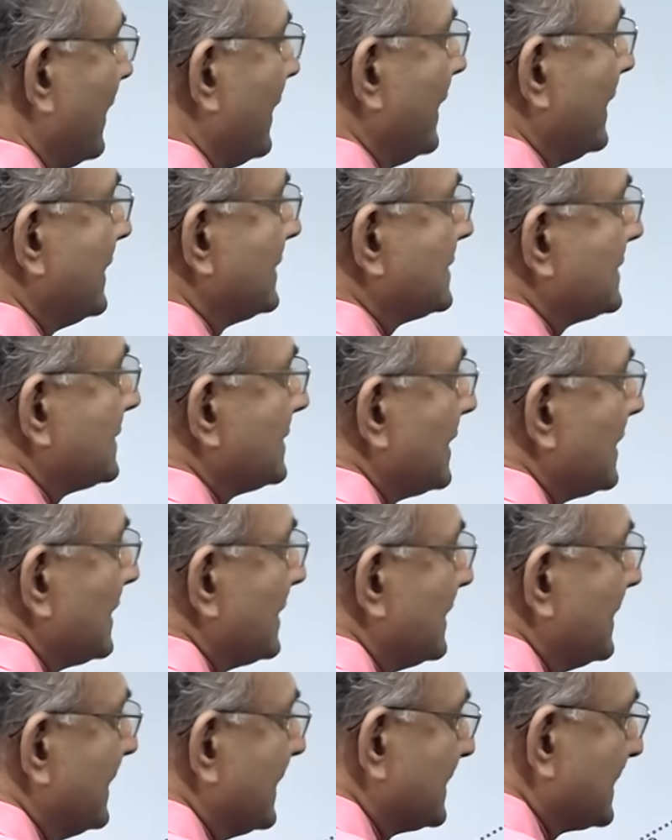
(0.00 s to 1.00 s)
is
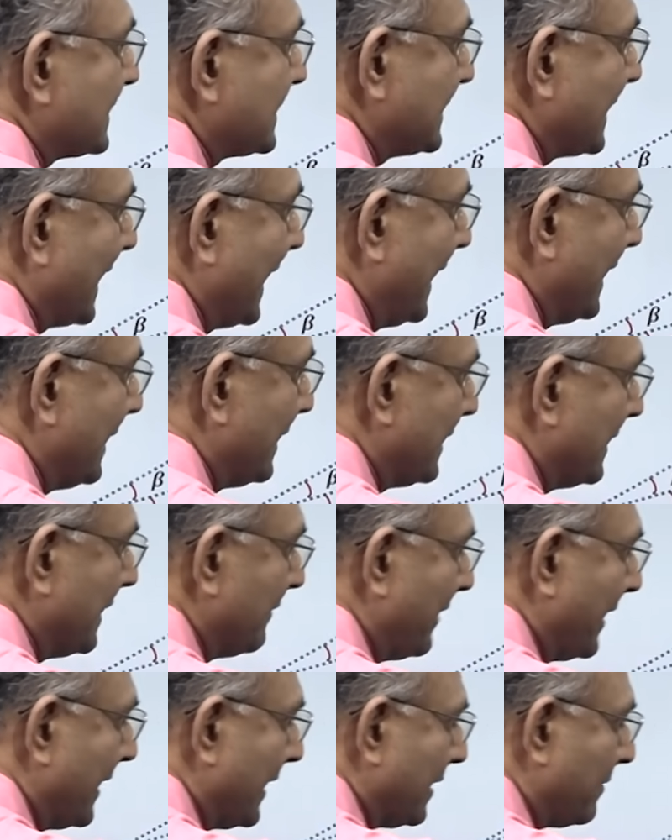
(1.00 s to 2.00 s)
this side
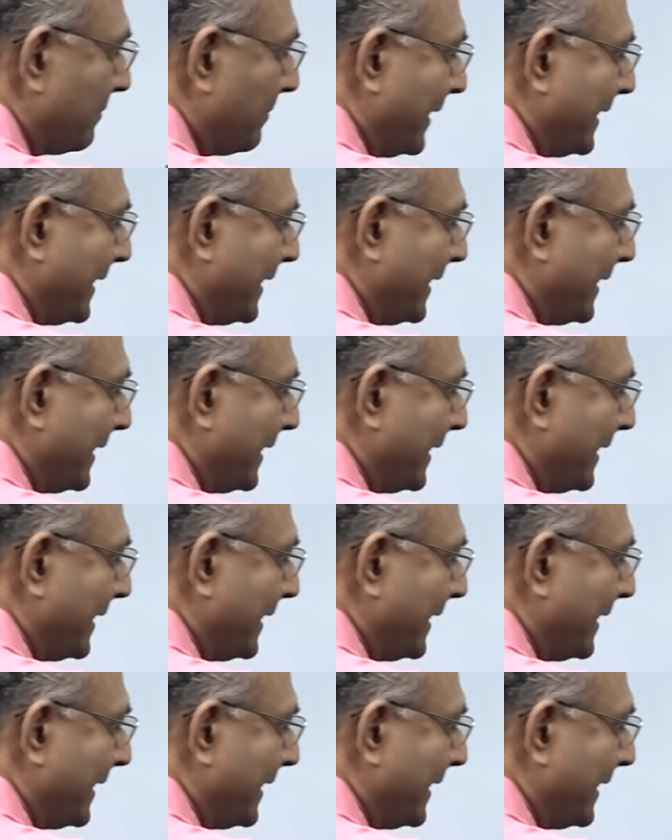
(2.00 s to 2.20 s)
divided